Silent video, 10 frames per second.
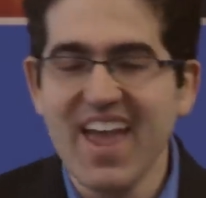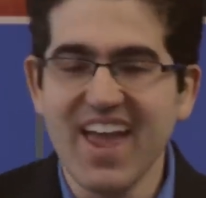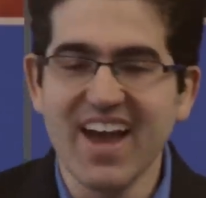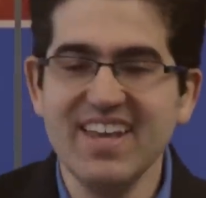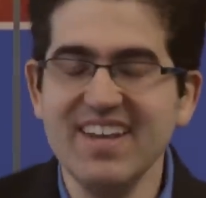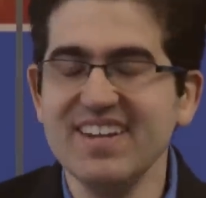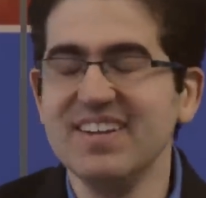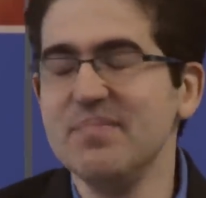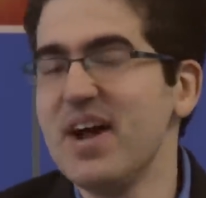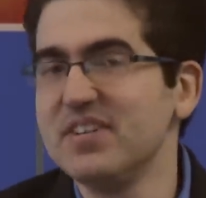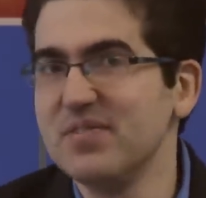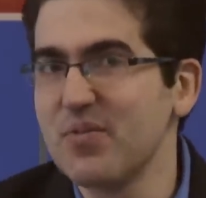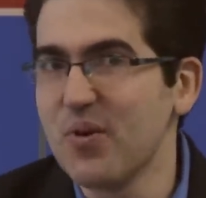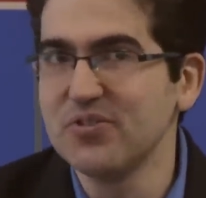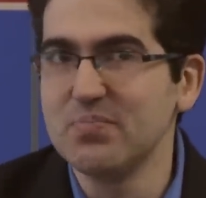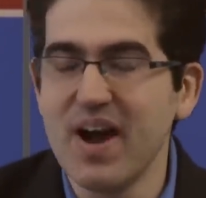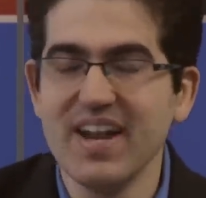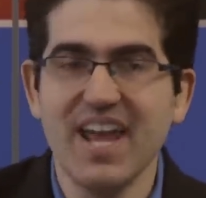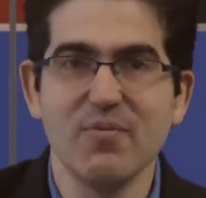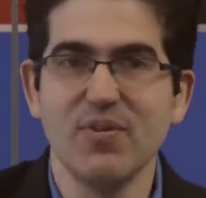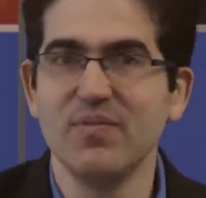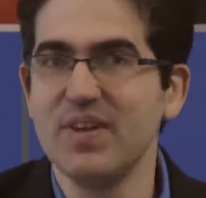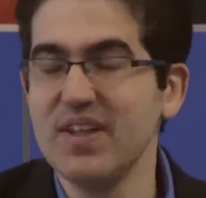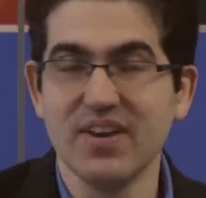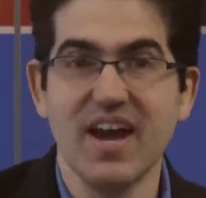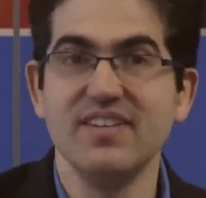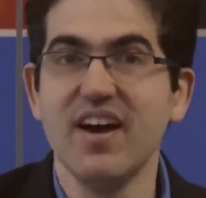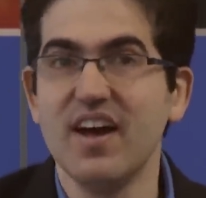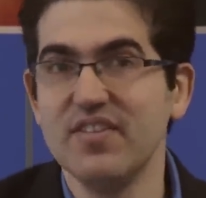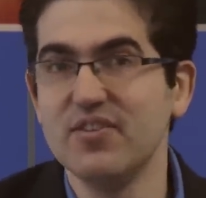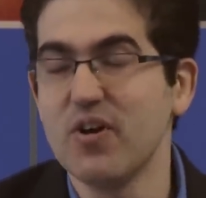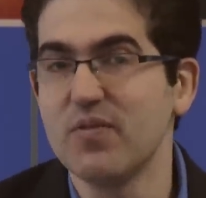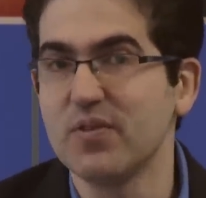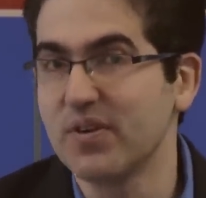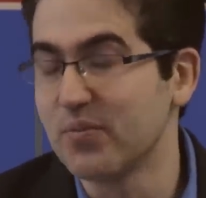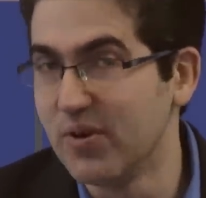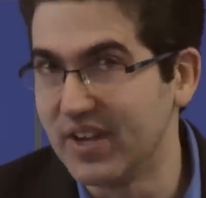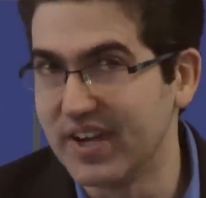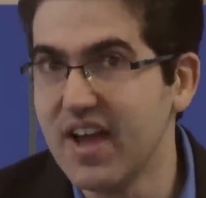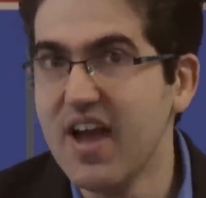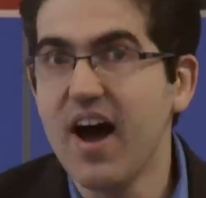And he didn't mention, of course, my name or anything I'd done in the Dover ruling.